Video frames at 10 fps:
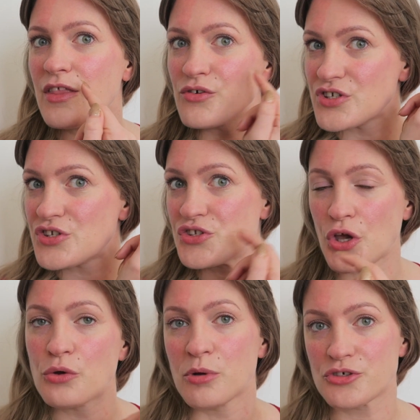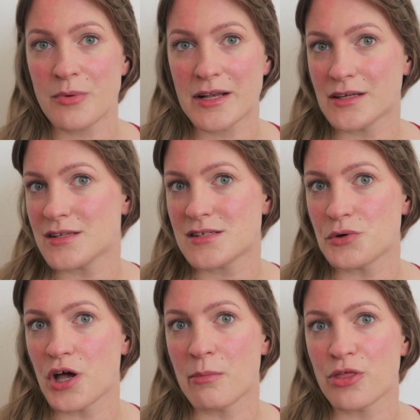there is so much redness
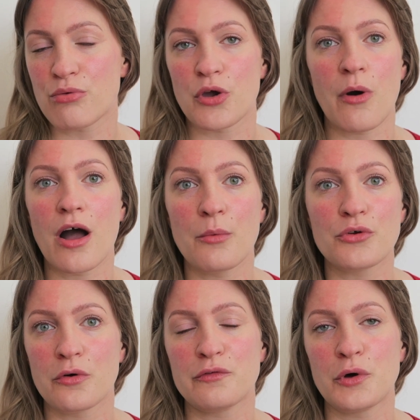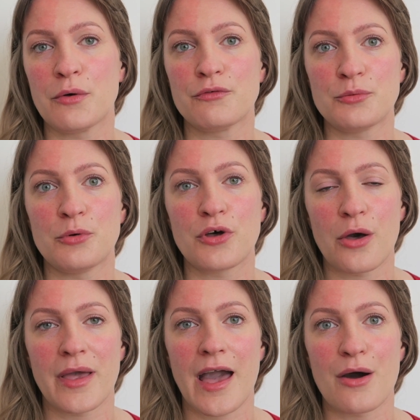still coming through. I would not feel comfortable
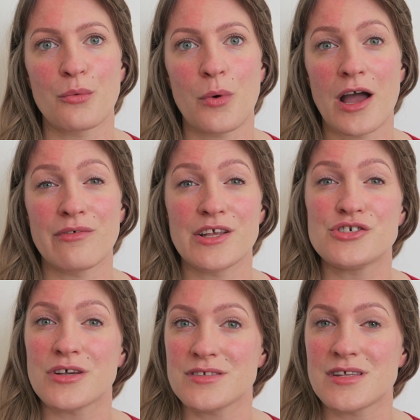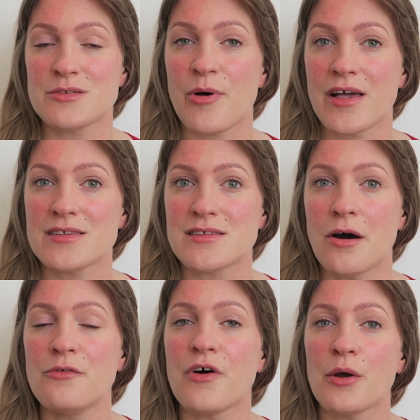going out wearing just this by
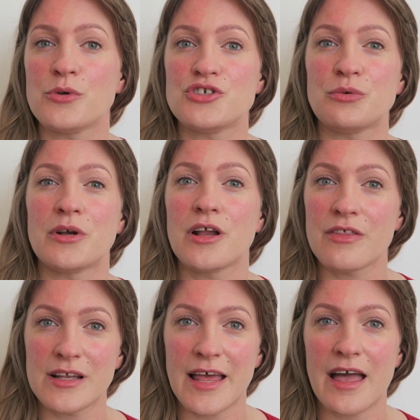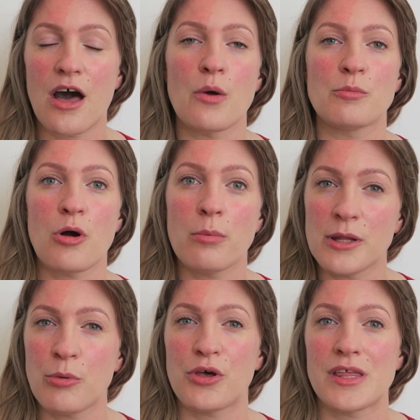itself. I would do another layer. I would
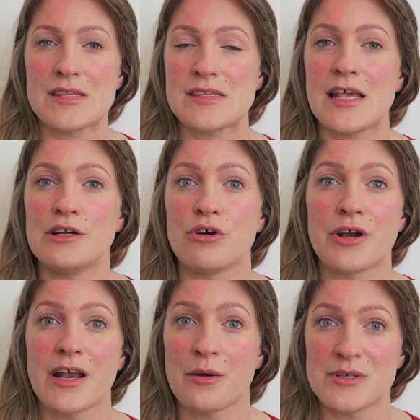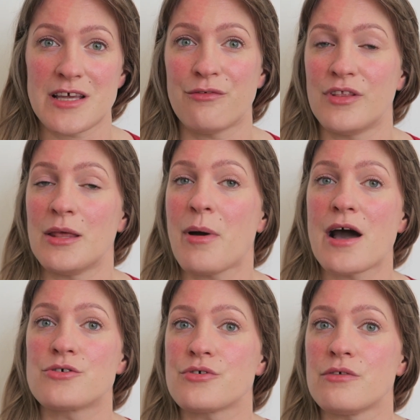probably put concealer on, and I would definitely
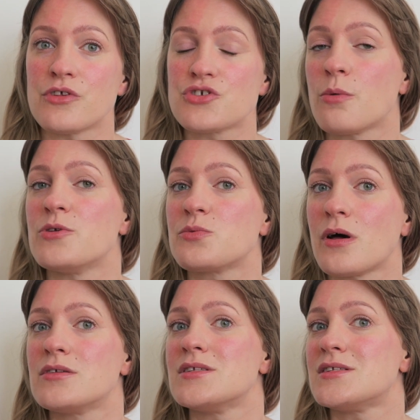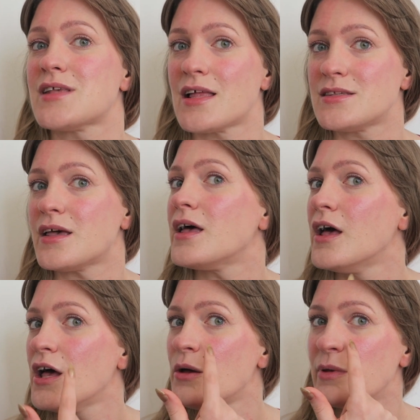powder over the top as well to set it,
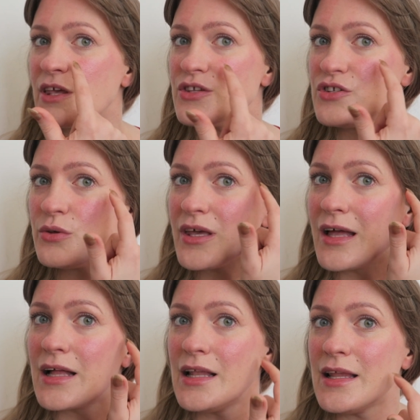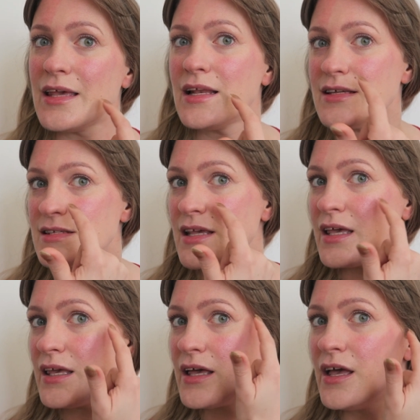because you can clearly
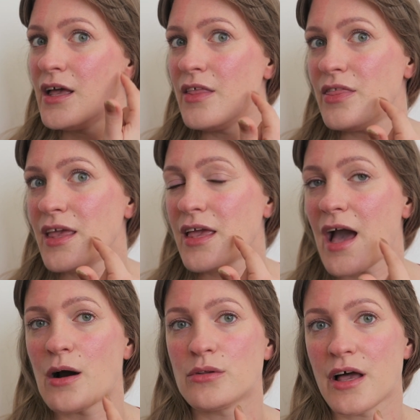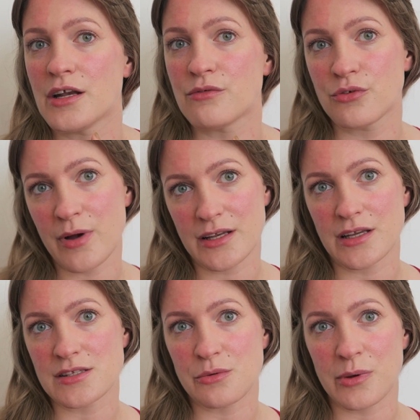see the outline of the
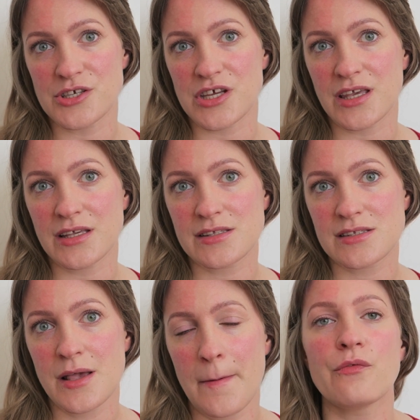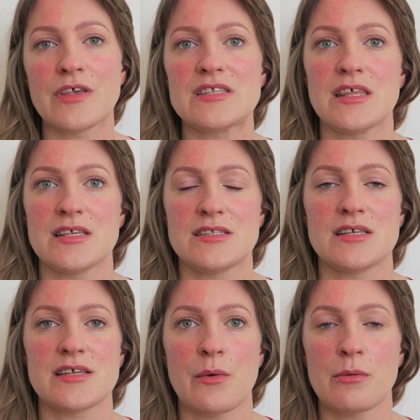redness on my cheeks. Obviously, this is
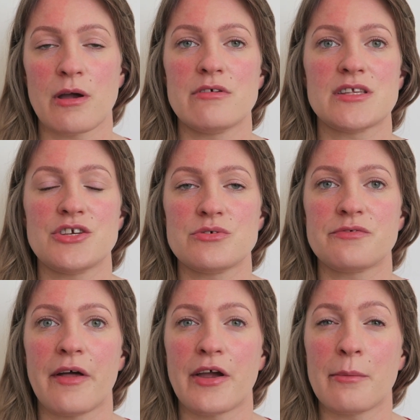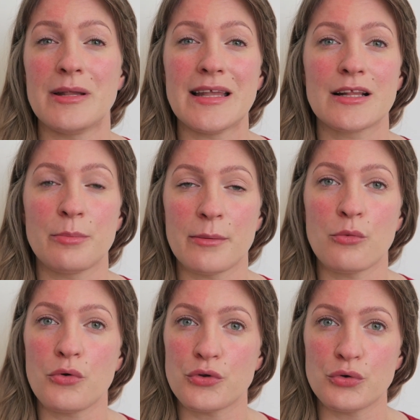a day where my rosacea is flaring up a little bit
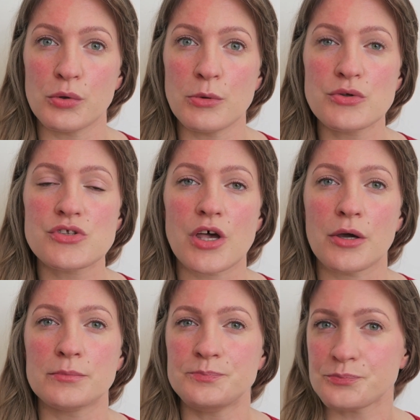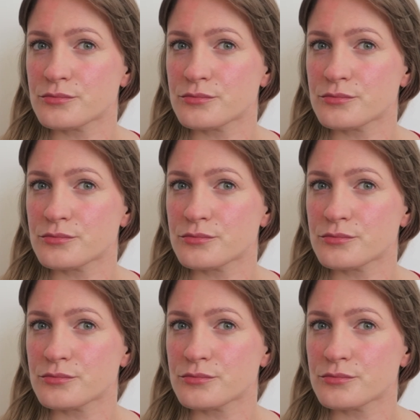more than normal, so